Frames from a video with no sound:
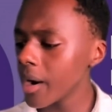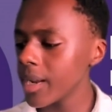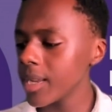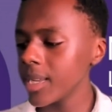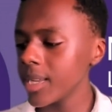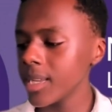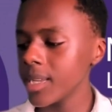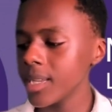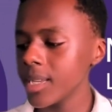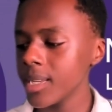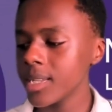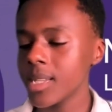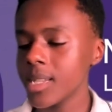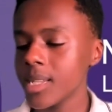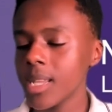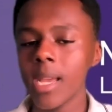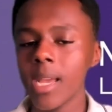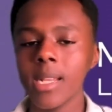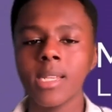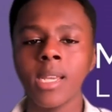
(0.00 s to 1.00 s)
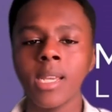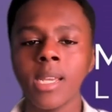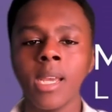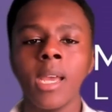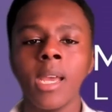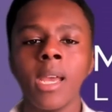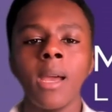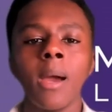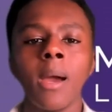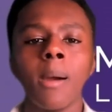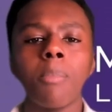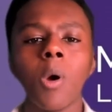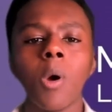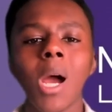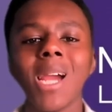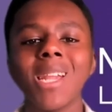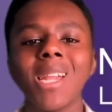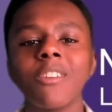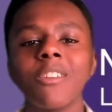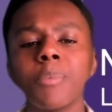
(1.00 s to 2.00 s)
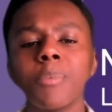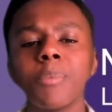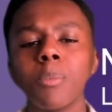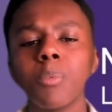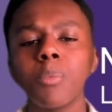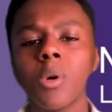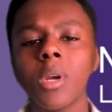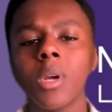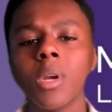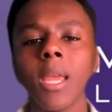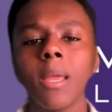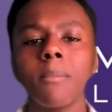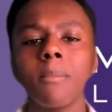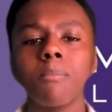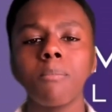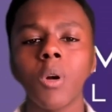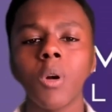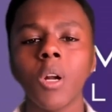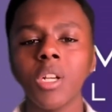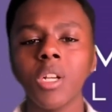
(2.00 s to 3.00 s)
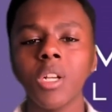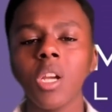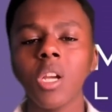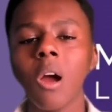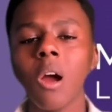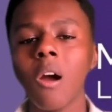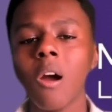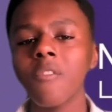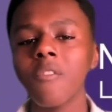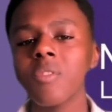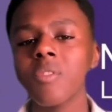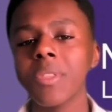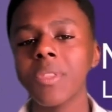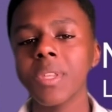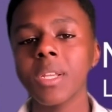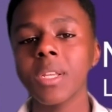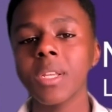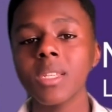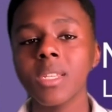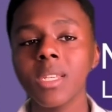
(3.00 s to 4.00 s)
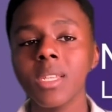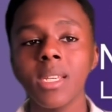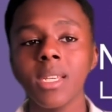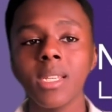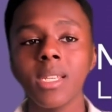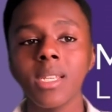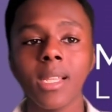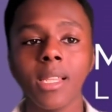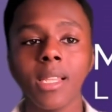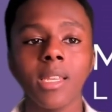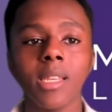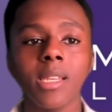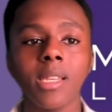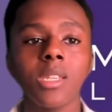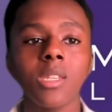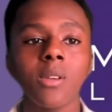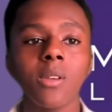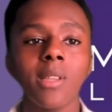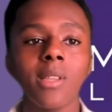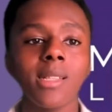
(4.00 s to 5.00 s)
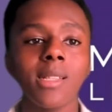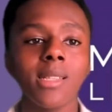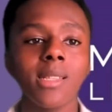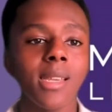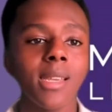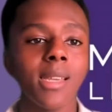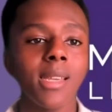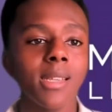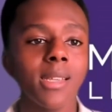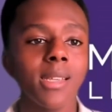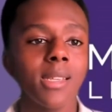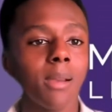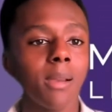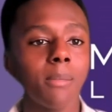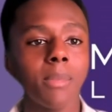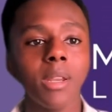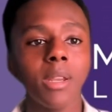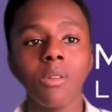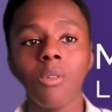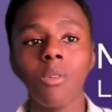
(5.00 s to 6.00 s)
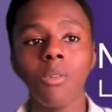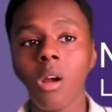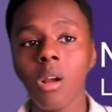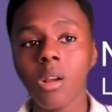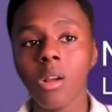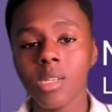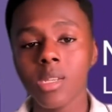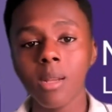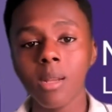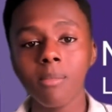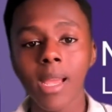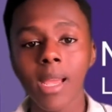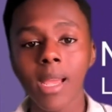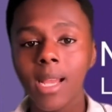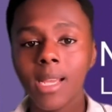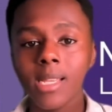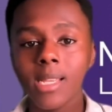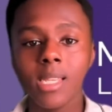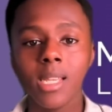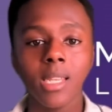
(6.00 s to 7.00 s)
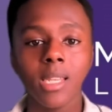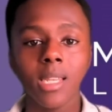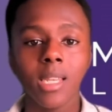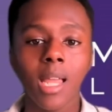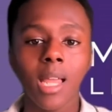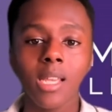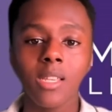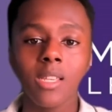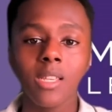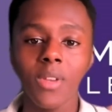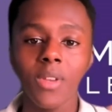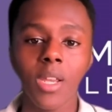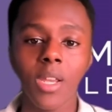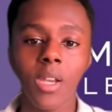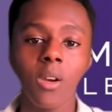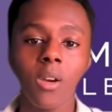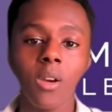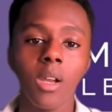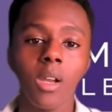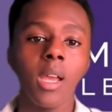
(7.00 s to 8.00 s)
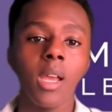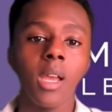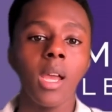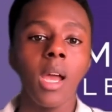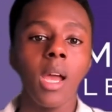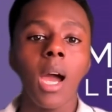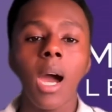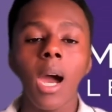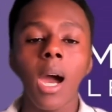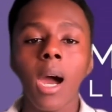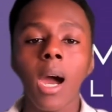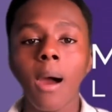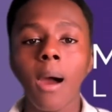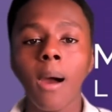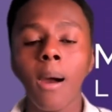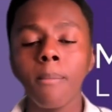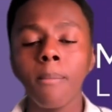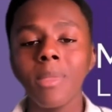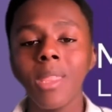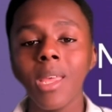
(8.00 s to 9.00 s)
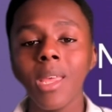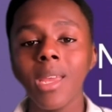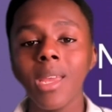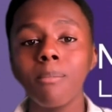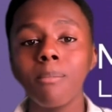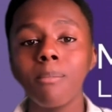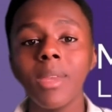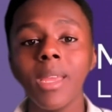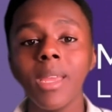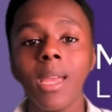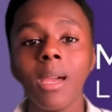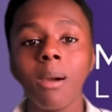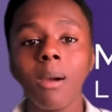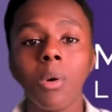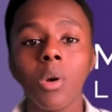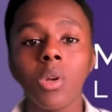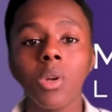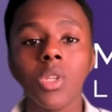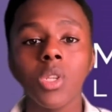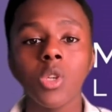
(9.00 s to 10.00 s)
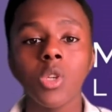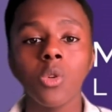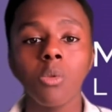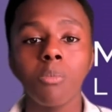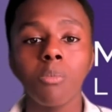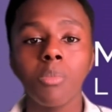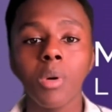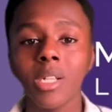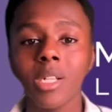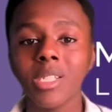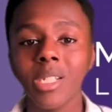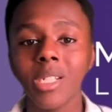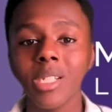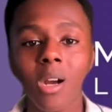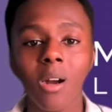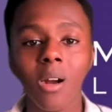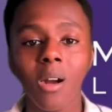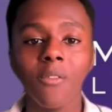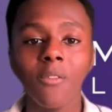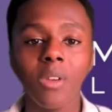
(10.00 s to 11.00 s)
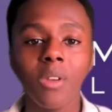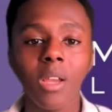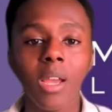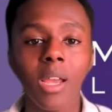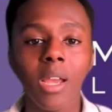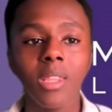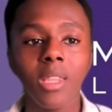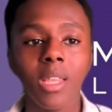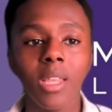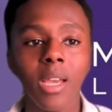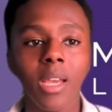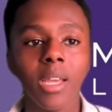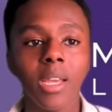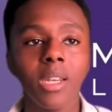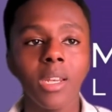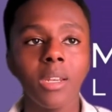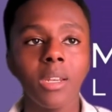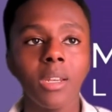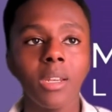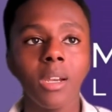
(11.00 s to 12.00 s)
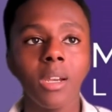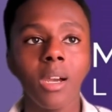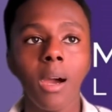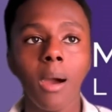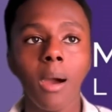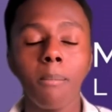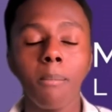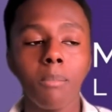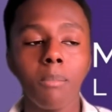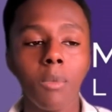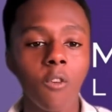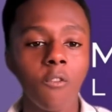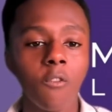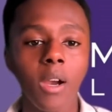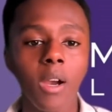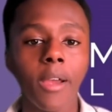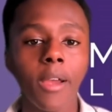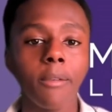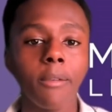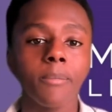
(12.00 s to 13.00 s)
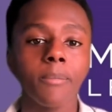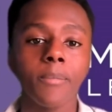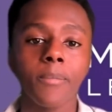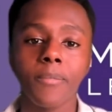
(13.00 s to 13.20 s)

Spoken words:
is that proactive people can brush off things easily. So let's say somebody wrongs them, like I said in the last video, they can be able to brush it off and then move on.